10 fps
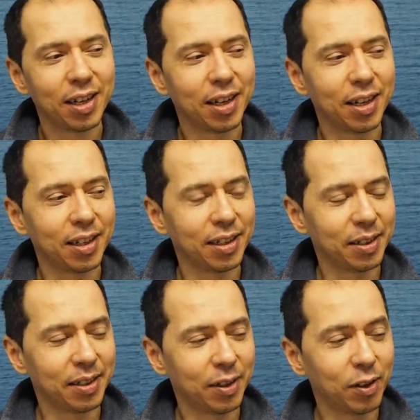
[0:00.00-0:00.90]

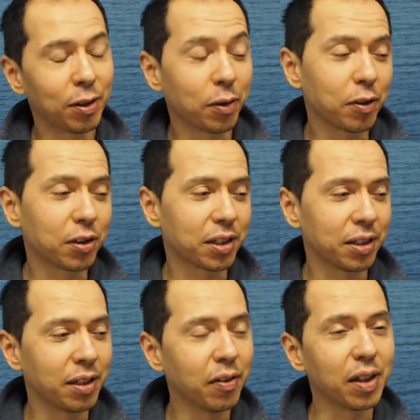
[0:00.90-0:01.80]
Uh, although, of course,
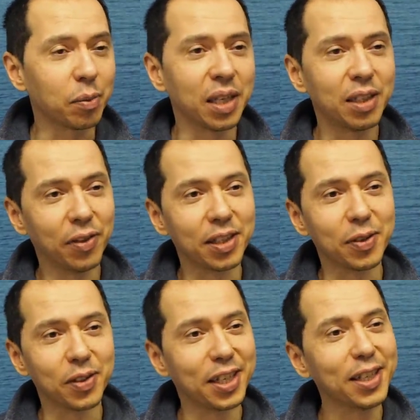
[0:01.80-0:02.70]
developed my
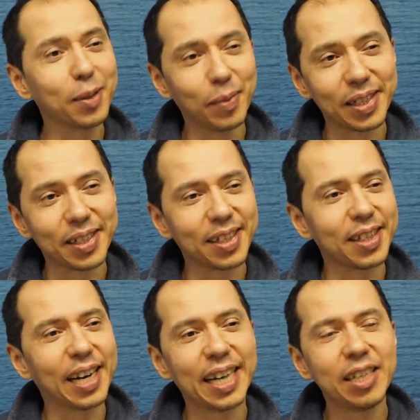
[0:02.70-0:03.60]
defensive skills, but
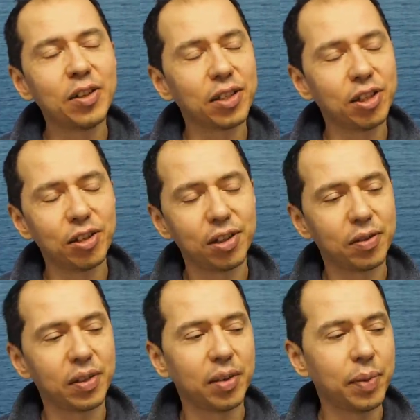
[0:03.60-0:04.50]
uh, I did not enjoy this
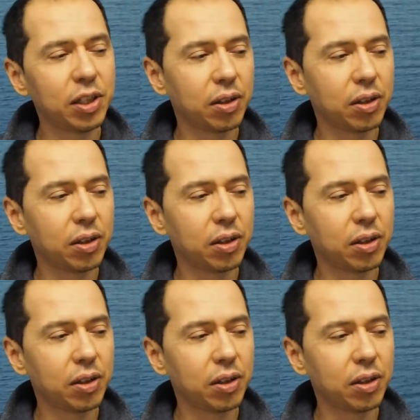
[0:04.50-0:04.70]
very much.